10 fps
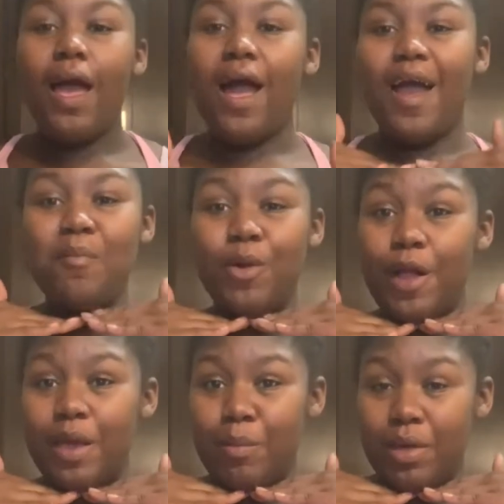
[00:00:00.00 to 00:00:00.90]
I'm
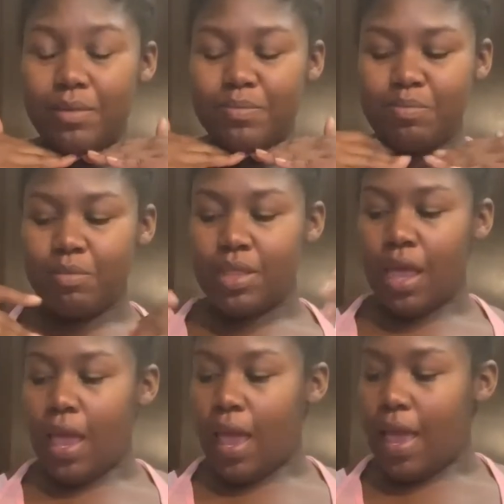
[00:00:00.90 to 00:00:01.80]
Mariama,
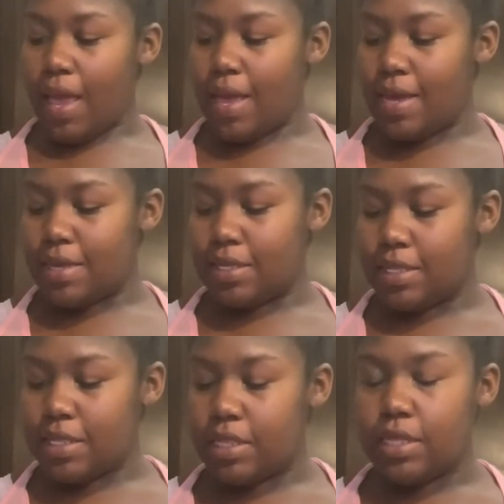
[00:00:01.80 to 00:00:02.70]
and
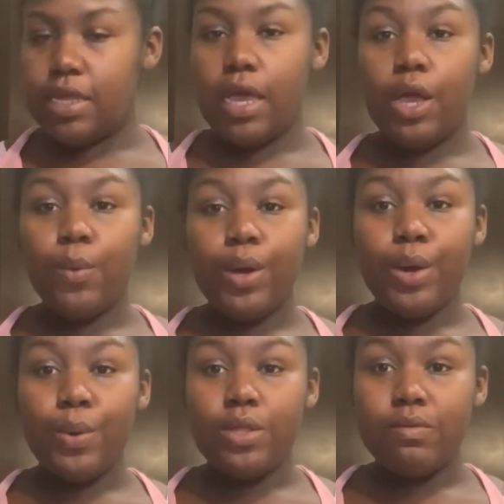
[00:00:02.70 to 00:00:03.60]
today we are
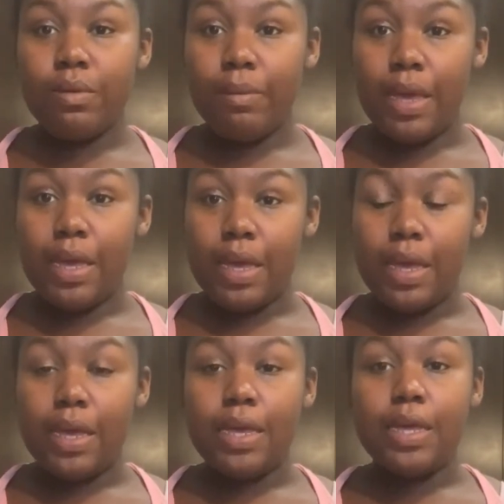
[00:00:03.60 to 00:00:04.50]
going to be
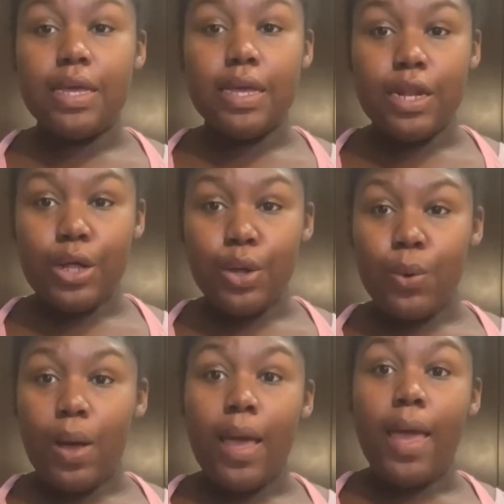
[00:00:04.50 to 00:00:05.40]
making
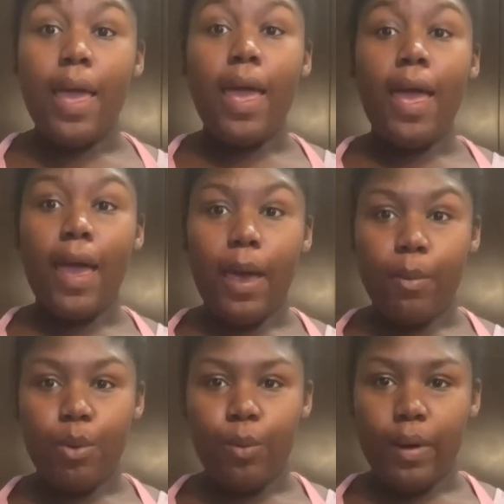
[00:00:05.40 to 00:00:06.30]
keto
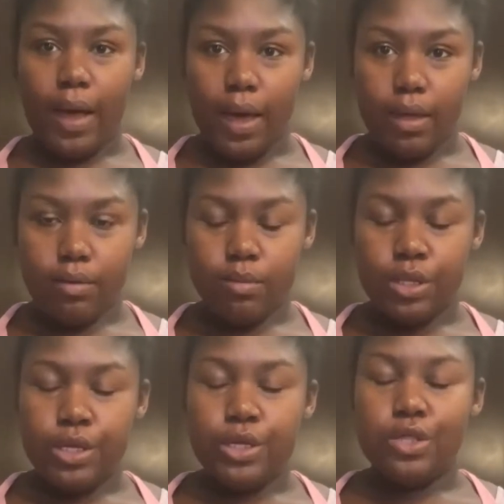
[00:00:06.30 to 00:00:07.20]
apple pie.
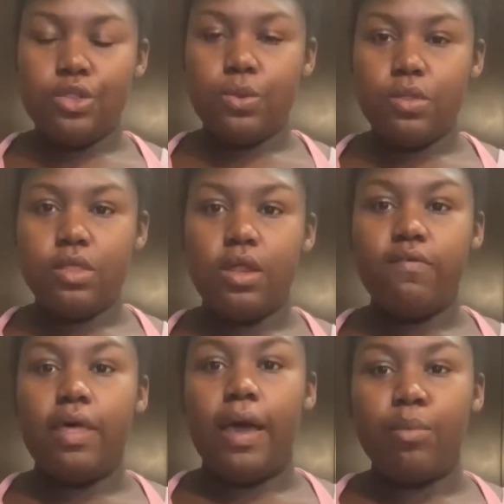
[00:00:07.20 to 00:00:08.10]
So instead of
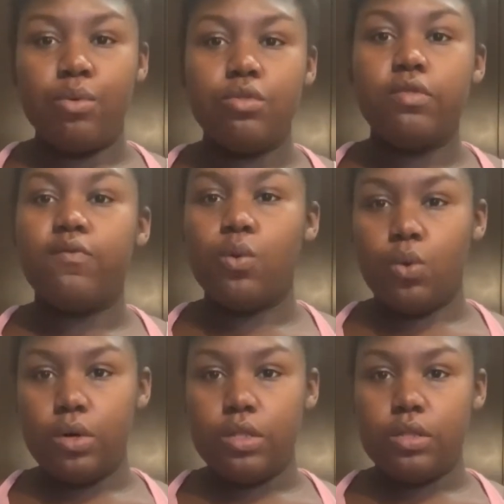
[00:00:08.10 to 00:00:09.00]
the apples, of
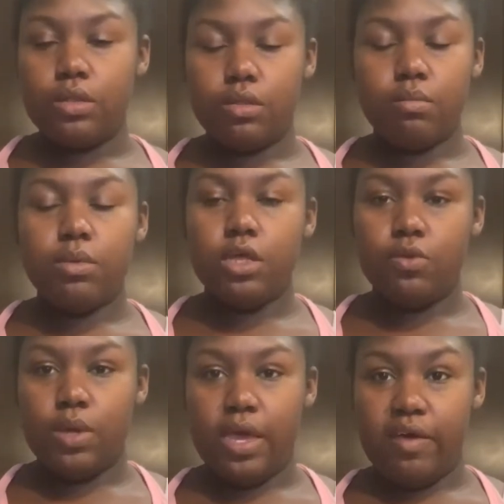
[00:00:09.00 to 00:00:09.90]
course, because we
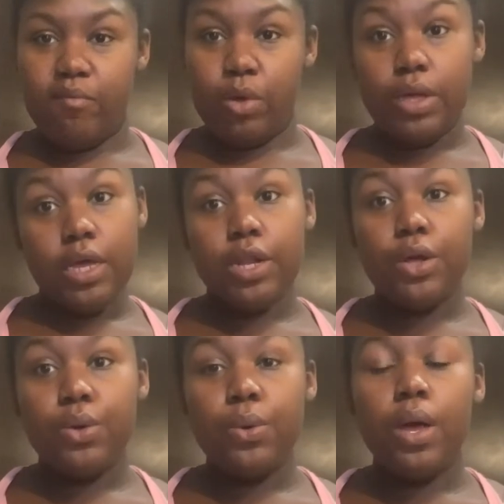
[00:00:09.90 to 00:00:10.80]
can't have them on
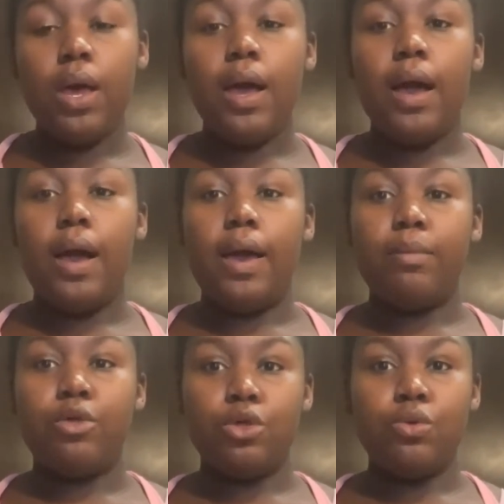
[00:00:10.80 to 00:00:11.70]
keto,
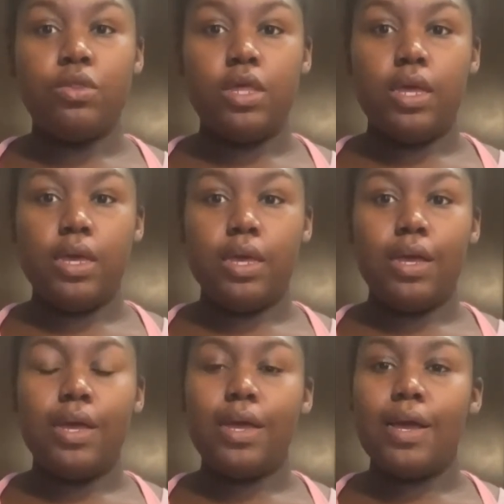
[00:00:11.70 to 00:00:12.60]
I'm using
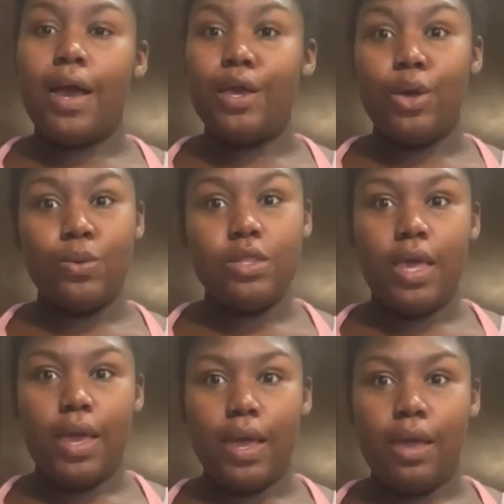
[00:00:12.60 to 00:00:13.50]

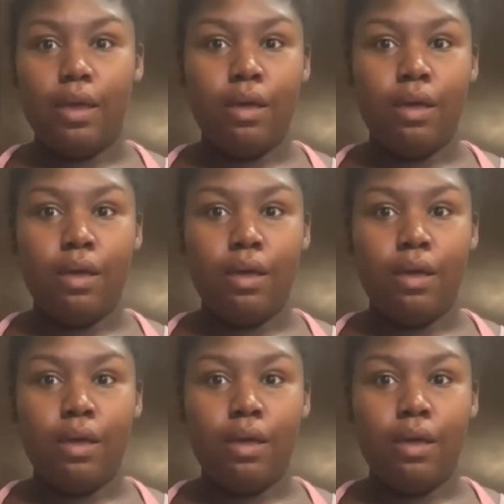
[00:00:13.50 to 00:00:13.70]
Chayote.